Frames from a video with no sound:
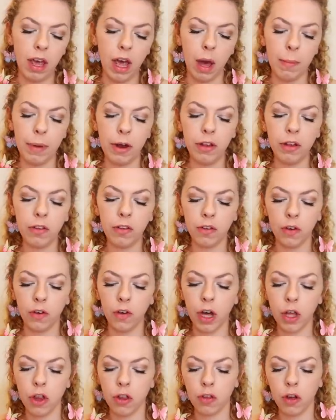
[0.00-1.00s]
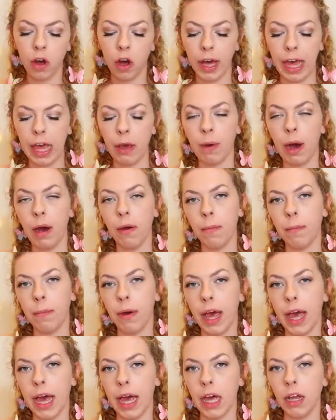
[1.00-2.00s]
I'm hearing the song I Just Can't Get You Out of
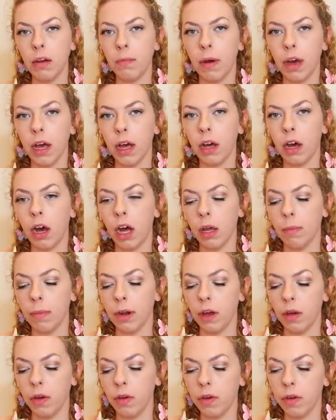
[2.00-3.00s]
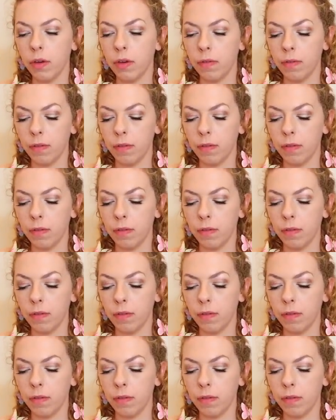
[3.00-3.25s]
My Head by Kylie Minogue.